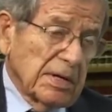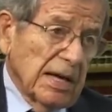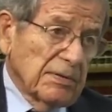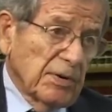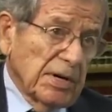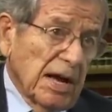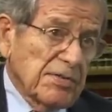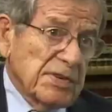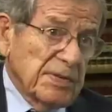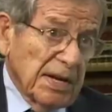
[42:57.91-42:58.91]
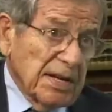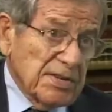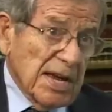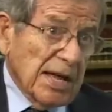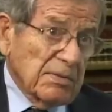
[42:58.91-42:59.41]
California Housing
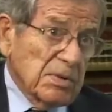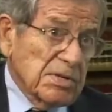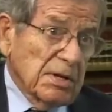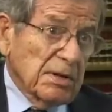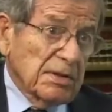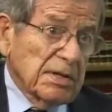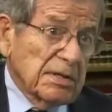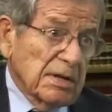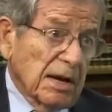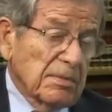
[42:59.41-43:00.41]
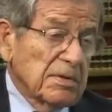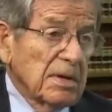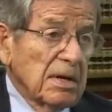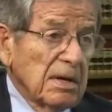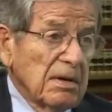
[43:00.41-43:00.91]
Finance Act was another thing that I was
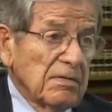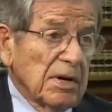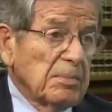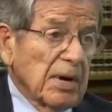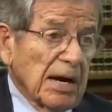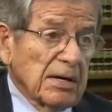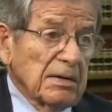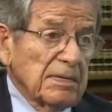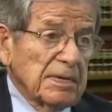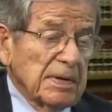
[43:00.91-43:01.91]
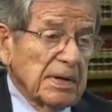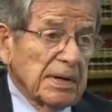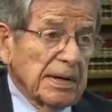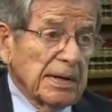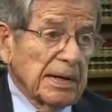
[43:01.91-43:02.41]
very proud of,
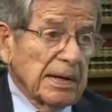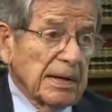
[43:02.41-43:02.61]
and uh,